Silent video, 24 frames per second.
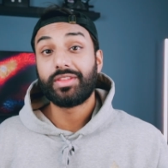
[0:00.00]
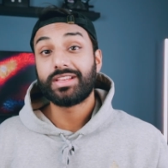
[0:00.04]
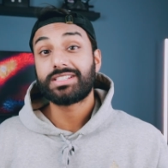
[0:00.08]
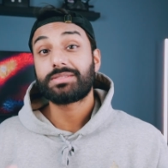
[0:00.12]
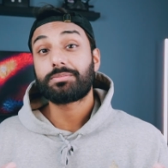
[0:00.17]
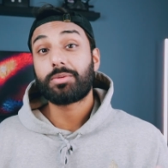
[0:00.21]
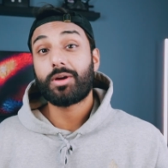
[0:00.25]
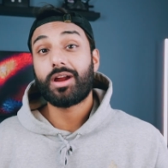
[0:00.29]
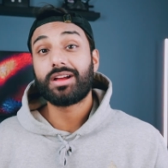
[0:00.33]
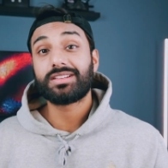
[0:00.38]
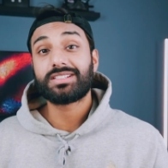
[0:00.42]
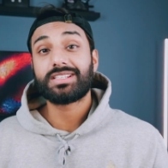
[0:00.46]
this
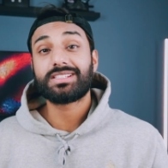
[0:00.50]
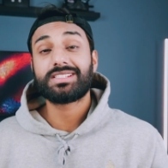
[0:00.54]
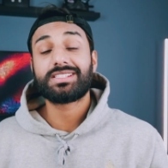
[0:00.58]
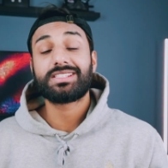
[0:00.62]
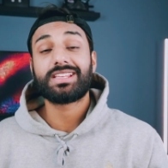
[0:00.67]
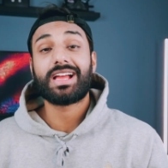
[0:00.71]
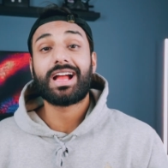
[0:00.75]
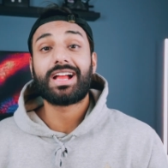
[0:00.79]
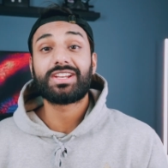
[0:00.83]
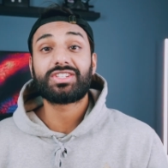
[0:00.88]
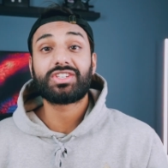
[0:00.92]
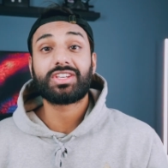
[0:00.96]
process is
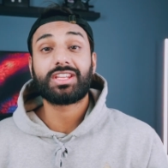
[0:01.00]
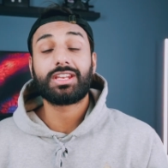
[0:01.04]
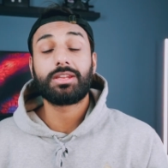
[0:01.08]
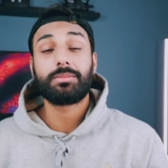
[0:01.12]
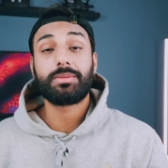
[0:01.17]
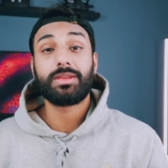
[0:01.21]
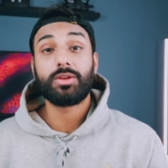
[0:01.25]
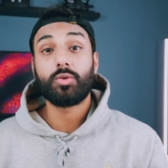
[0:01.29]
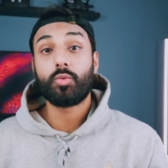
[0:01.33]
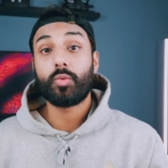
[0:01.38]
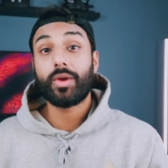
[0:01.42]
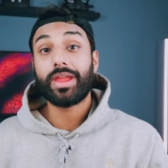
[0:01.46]
actually going to
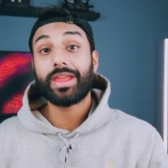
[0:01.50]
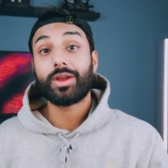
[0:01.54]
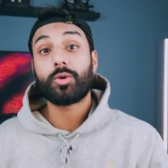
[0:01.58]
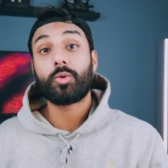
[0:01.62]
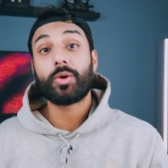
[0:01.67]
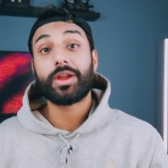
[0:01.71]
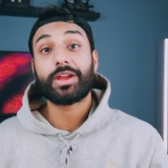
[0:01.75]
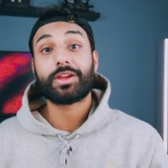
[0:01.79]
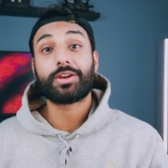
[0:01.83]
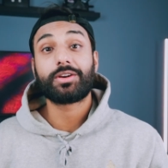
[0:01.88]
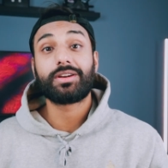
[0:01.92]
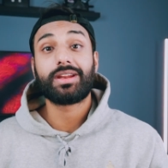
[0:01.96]
be way
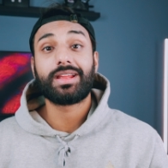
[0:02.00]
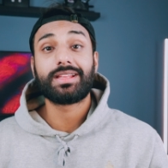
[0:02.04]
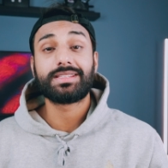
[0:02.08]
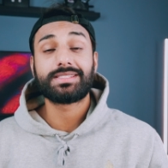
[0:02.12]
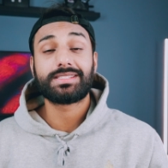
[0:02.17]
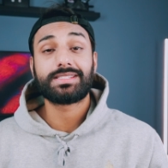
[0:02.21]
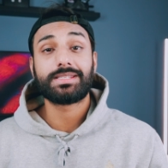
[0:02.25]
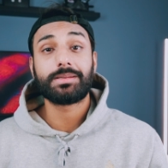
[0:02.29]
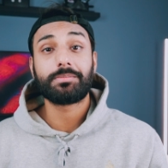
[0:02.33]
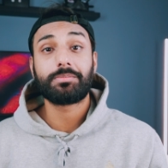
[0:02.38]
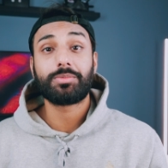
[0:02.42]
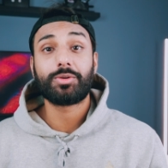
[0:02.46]
quicker and
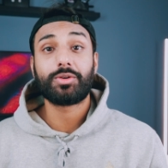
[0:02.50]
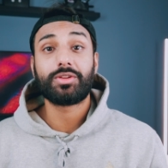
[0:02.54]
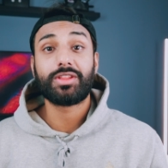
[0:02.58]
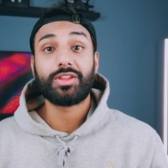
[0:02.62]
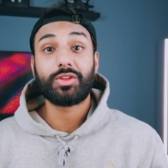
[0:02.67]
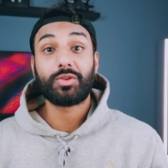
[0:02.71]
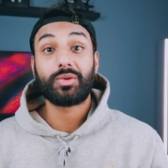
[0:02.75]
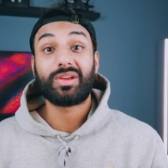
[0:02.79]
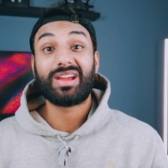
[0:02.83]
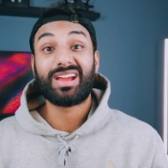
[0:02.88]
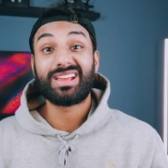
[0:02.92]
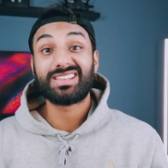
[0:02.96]
simpler
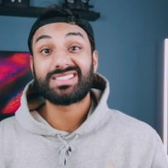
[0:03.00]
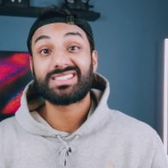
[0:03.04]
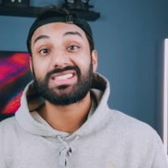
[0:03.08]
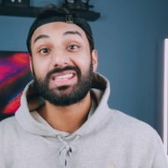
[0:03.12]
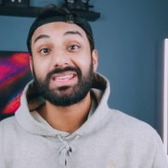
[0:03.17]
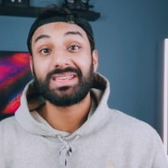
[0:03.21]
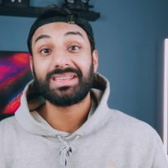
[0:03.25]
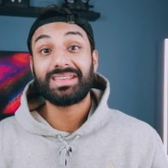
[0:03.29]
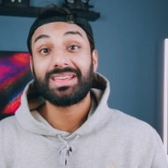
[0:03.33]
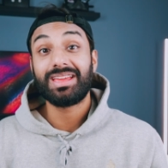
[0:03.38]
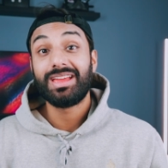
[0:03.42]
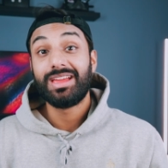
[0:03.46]
than you guys
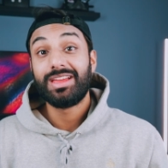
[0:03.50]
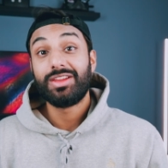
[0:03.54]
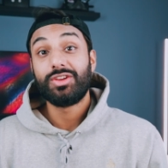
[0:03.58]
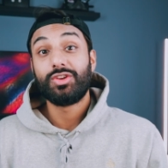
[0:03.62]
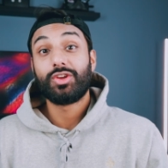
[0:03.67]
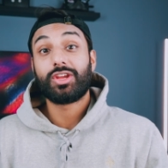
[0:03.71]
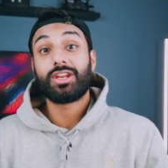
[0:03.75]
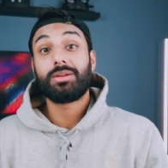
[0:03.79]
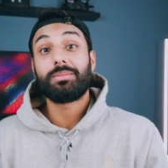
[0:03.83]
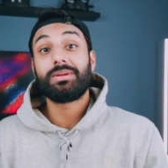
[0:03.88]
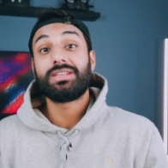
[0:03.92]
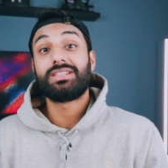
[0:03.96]
think.
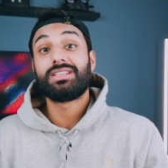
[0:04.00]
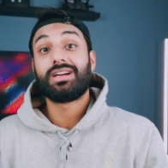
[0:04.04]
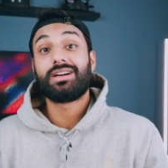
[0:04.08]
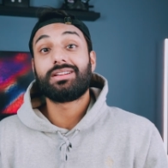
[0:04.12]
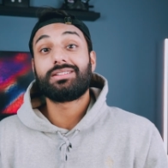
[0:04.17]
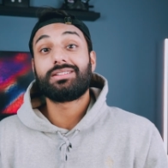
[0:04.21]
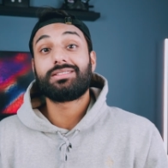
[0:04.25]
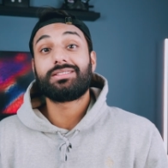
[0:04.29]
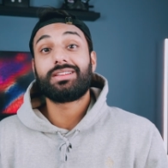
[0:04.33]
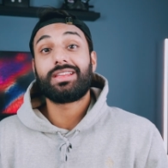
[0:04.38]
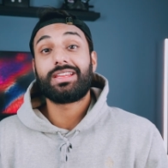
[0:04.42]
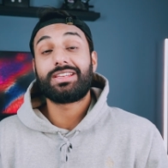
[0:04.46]
You're going to be
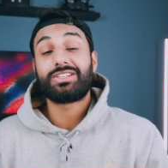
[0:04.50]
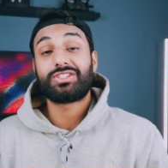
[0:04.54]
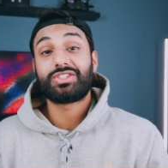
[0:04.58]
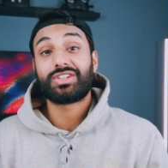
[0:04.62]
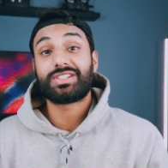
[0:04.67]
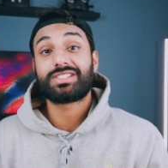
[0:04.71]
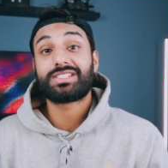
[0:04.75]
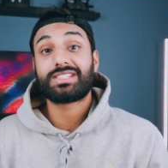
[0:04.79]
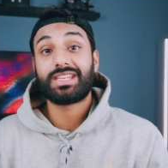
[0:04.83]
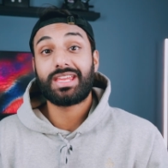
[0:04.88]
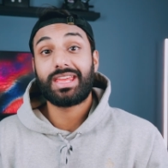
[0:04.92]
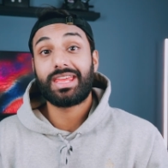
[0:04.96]
done in
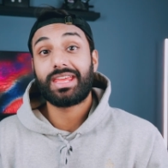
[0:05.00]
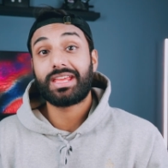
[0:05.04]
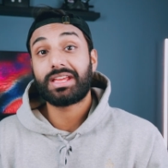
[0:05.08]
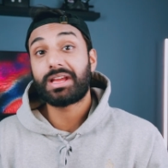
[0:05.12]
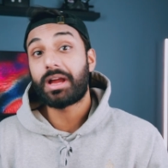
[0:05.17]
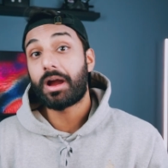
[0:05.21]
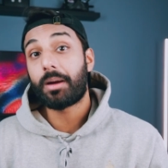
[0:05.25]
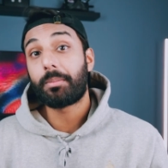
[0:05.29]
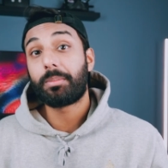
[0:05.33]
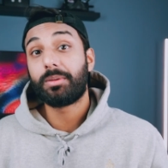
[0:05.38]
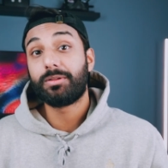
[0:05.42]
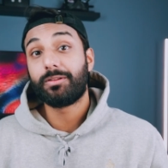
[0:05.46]
just a
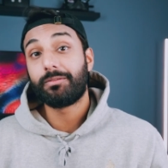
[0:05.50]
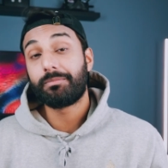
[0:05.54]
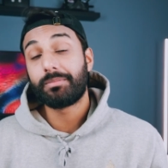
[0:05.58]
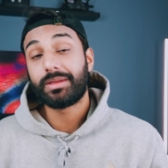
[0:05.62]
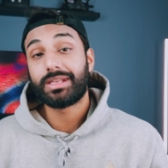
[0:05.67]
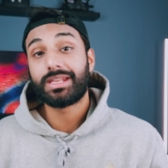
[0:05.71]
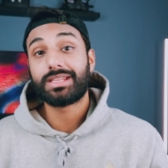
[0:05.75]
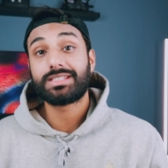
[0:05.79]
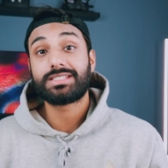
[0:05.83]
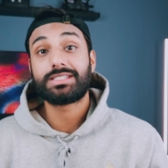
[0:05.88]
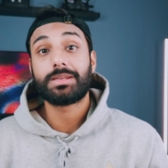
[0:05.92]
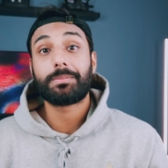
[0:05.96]
couple of
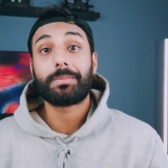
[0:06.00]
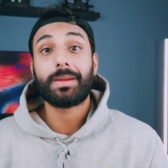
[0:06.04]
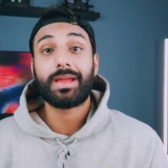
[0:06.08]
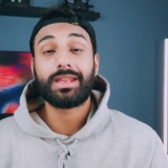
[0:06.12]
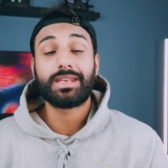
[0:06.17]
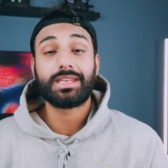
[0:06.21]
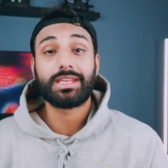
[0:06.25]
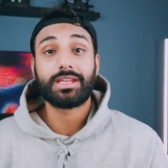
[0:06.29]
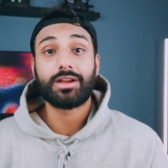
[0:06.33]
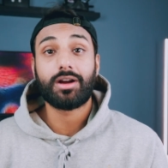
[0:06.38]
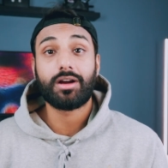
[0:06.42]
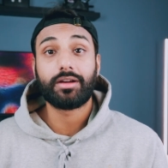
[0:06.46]
minutes
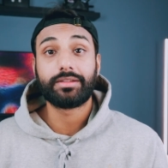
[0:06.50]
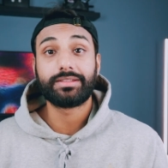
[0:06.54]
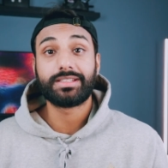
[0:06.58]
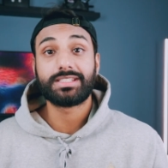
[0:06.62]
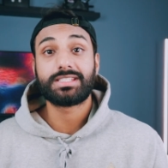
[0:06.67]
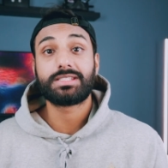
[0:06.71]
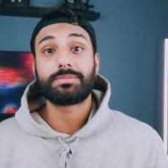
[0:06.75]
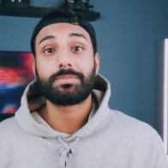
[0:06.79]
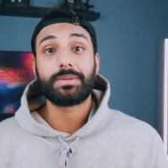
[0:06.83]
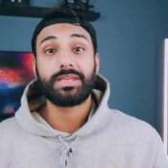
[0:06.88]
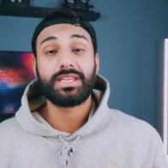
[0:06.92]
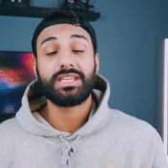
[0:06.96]
depending on the
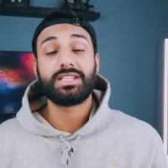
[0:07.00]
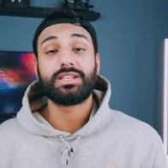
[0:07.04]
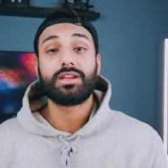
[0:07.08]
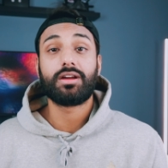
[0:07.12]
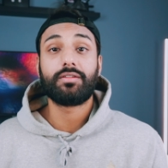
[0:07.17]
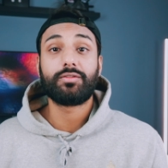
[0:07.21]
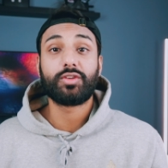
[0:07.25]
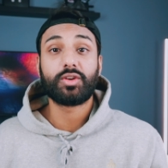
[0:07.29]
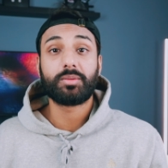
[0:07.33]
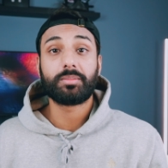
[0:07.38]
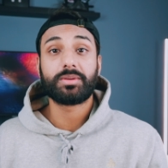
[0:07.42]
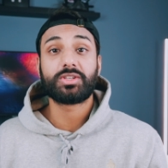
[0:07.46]
speed
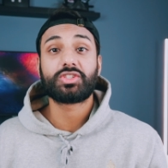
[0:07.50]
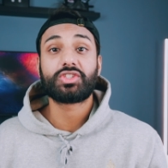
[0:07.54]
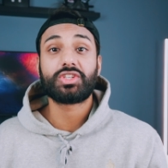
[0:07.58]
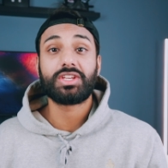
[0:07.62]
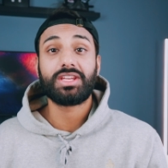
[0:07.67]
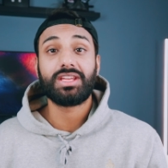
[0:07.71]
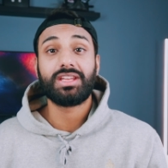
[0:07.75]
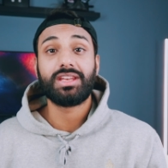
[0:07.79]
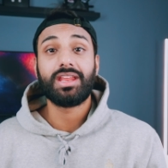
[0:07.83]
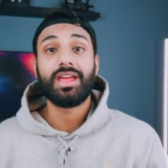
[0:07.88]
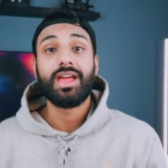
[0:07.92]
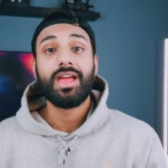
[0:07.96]
of your
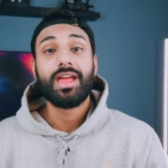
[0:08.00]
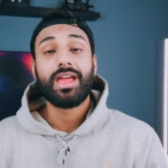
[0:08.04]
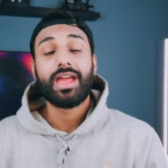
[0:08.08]
machine.